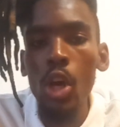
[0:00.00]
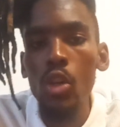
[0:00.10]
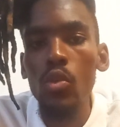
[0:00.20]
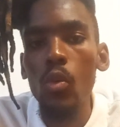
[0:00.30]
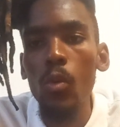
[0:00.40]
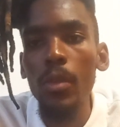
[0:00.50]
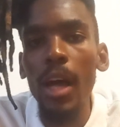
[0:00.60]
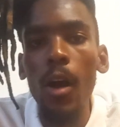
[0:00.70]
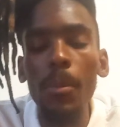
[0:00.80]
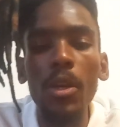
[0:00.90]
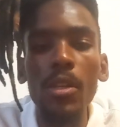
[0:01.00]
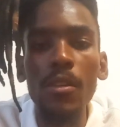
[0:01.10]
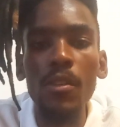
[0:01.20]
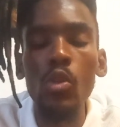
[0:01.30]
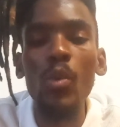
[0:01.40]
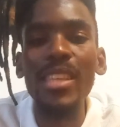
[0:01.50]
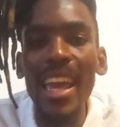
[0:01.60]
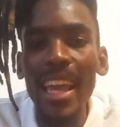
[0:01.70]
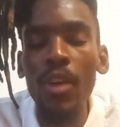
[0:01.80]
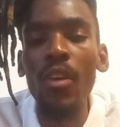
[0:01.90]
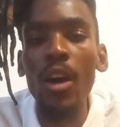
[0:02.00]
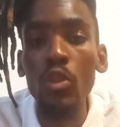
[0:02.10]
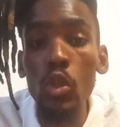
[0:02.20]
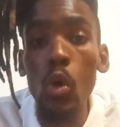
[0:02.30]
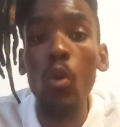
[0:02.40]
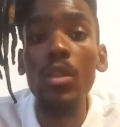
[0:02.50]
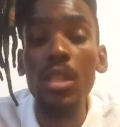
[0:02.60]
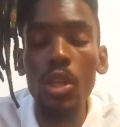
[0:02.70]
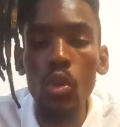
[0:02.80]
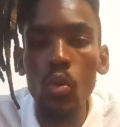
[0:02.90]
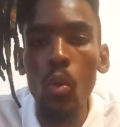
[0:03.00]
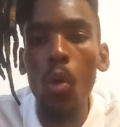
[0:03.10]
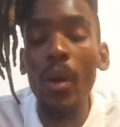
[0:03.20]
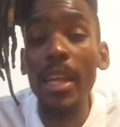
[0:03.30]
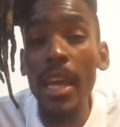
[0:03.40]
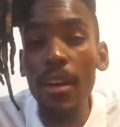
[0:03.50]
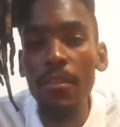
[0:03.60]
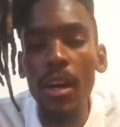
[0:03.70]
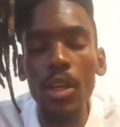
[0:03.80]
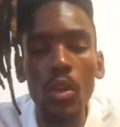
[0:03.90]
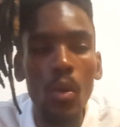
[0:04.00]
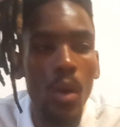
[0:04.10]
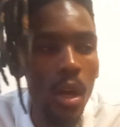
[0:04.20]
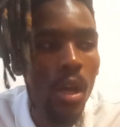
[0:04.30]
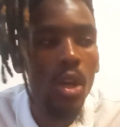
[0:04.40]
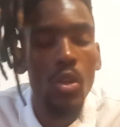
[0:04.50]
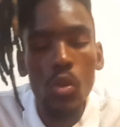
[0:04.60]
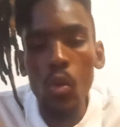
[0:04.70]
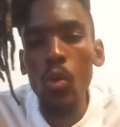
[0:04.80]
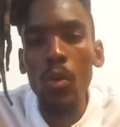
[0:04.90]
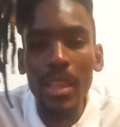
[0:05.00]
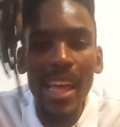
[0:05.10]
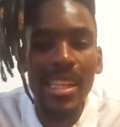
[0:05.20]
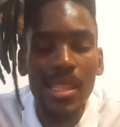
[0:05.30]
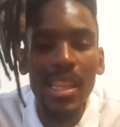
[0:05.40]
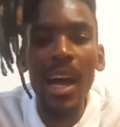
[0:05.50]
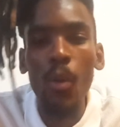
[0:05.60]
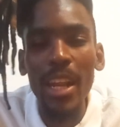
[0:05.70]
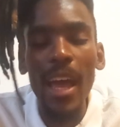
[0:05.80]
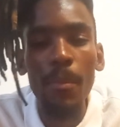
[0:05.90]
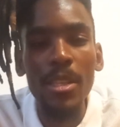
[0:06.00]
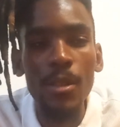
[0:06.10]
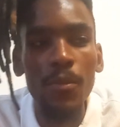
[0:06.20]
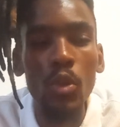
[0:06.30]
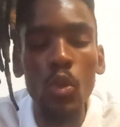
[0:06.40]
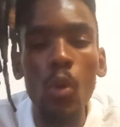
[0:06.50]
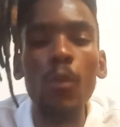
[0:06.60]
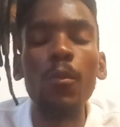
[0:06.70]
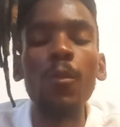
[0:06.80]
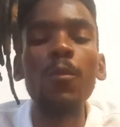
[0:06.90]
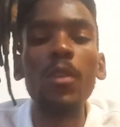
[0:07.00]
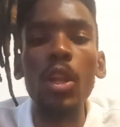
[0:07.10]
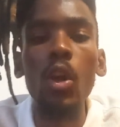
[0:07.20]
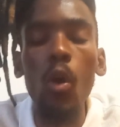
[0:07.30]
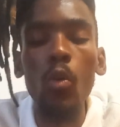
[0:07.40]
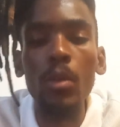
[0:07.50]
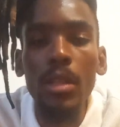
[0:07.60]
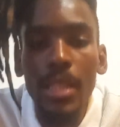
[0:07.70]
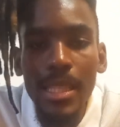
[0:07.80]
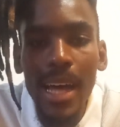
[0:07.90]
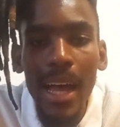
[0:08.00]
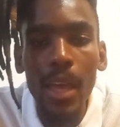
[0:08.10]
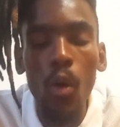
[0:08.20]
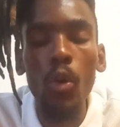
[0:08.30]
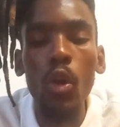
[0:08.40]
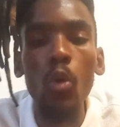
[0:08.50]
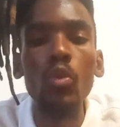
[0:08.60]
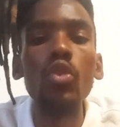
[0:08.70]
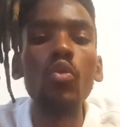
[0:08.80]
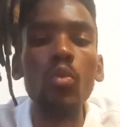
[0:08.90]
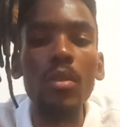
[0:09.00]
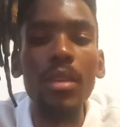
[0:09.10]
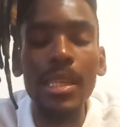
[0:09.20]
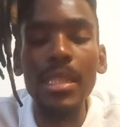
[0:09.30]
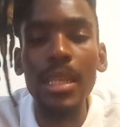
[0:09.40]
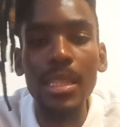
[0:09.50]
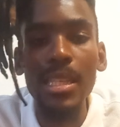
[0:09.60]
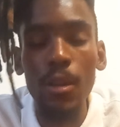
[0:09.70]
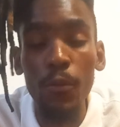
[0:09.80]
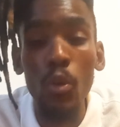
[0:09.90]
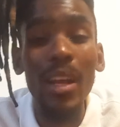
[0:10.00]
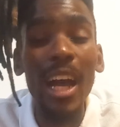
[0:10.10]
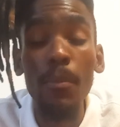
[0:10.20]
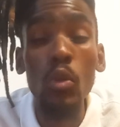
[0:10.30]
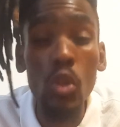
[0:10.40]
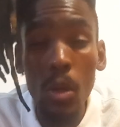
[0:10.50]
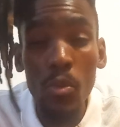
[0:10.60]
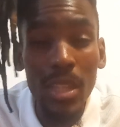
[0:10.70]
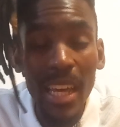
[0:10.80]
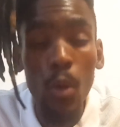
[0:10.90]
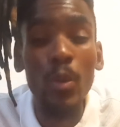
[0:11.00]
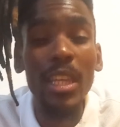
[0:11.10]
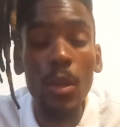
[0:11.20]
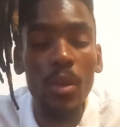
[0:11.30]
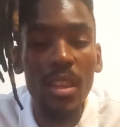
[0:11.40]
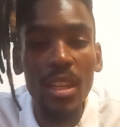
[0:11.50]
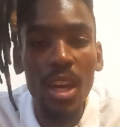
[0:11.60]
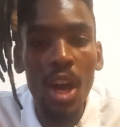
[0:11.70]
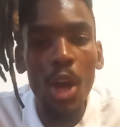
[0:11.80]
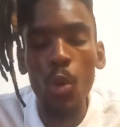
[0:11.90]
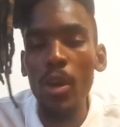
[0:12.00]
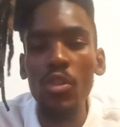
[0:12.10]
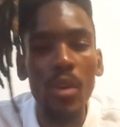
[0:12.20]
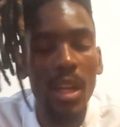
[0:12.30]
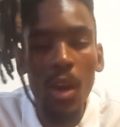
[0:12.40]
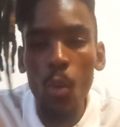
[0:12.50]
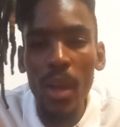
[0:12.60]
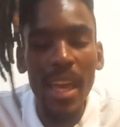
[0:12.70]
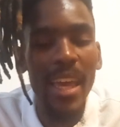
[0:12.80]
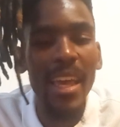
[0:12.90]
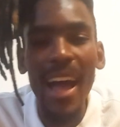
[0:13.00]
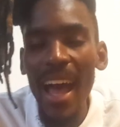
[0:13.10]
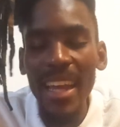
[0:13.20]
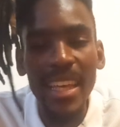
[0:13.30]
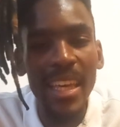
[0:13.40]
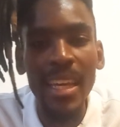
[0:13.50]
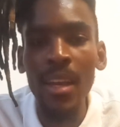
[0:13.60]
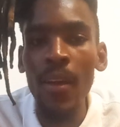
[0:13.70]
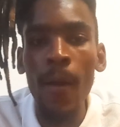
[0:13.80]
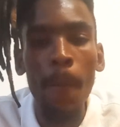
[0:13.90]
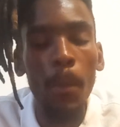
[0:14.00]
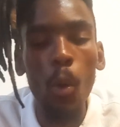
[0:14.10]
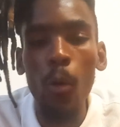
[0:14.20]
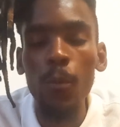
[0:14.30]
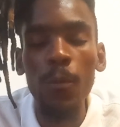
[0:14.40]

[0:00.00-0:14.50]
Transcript: So now, because of it's always hanging around you, it's haunting you or whatever. So that's now what happens if you don't fulfill your own desire or your own truth as an existence. If you don't come to terms with that or deal with it, you're always running away, hiding, or